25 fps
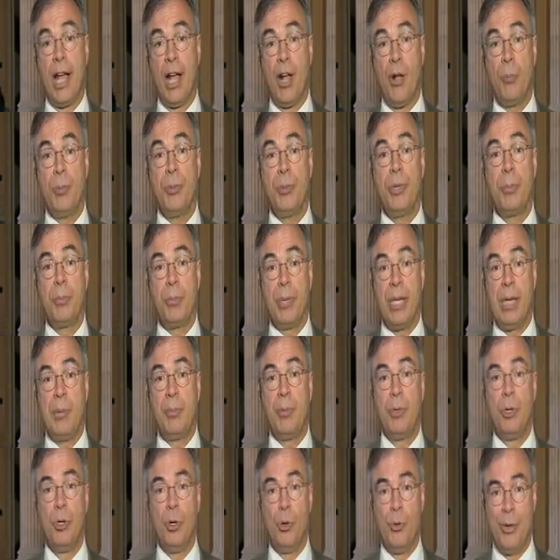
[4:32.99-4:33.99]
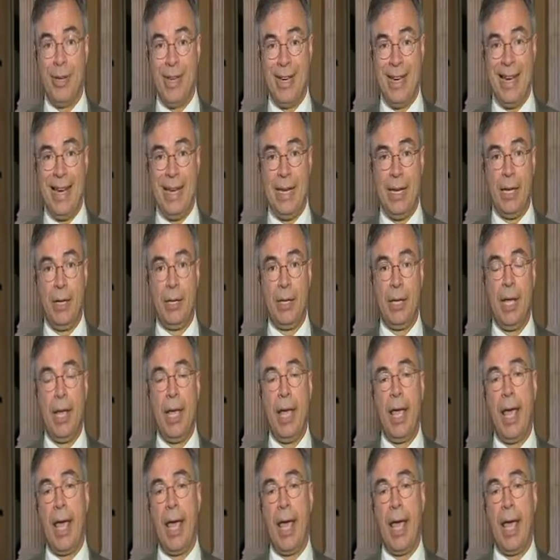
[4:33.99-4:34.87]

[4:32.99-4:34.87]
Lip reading: help the people who need it,